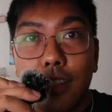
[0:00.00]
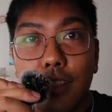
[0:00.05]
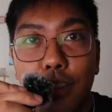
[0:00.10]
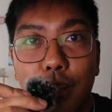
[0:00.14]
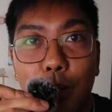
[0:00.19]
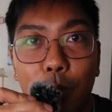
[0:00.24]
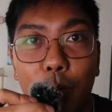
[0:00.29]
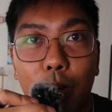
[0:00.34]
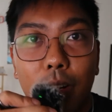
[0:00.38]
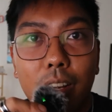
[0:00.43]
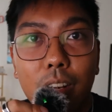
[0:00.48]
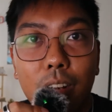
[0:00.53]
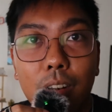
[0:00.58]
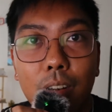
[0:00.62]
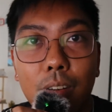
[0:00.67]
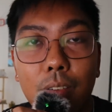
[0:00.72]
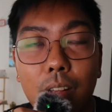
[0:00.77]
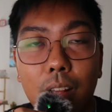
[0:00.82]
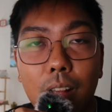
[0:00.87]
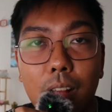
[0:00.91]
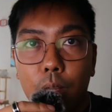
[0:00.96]
somewhere here.
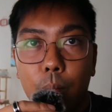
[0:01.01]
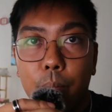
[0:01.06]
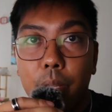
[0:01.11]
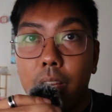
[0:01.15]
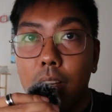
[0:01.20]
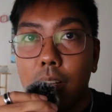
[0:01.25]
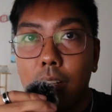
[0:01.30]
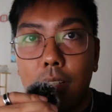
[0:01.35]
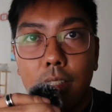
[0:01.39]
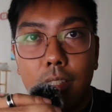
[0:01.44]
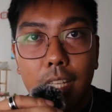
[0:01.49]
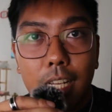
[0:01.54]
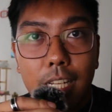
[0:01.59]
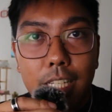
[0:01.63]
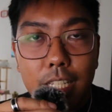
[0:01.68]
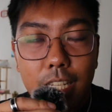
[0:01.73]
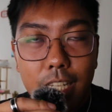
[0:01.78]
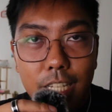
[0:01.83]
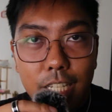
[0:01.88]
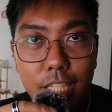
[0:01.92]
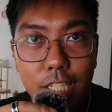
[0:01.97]
But yeah,
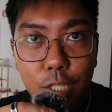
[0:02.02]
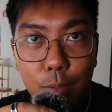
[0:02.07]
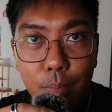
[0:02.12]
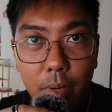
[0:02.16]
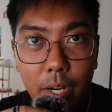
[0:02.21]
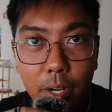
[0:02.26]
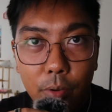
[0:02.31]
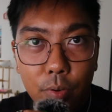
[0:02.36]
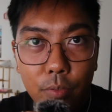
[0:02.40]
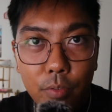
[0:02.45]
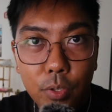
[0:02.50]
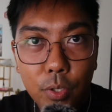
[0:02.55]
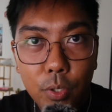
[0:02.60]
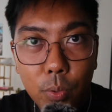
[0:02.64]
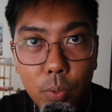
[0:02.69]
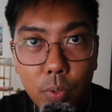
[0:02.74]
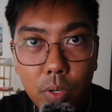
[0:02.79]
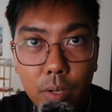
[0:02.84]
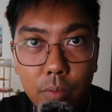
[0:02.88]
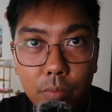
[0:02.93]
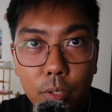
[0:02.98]
that is my
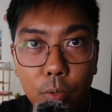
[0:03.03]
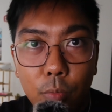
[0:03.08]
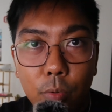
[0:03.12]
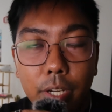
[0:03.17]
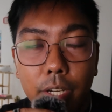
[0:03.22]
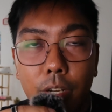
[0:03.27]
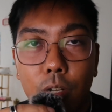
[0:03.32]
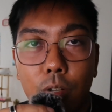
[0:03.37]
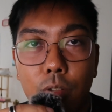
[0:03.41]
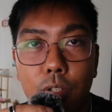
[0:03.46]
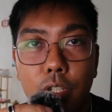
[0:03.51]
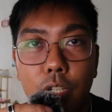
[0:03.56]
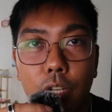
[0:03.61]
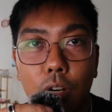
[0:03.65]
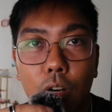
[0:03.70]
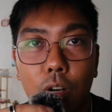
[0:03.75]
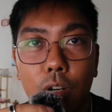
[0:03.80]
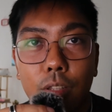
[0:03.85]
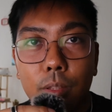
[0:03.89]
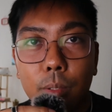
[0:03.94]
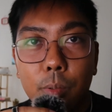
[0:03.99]
review of the Ricoh
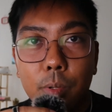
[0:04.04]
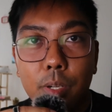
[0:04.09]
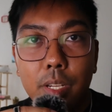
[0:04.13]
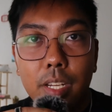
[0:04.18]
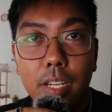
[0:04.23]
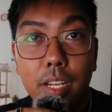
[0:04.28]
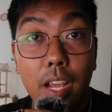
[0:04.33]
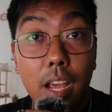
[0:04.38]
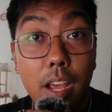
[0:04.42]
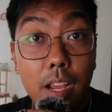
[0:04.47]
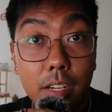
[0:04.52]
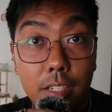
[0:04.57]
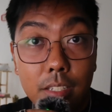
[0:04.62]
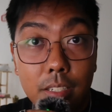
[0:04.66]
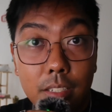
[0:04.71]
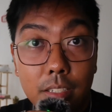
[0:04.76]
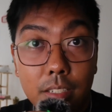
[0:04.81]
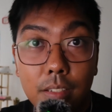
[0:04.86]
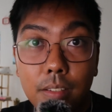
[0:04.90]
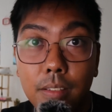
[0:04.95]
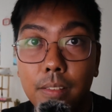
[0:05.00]

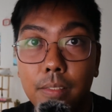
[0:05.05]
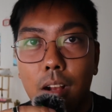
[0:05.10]
GR3X.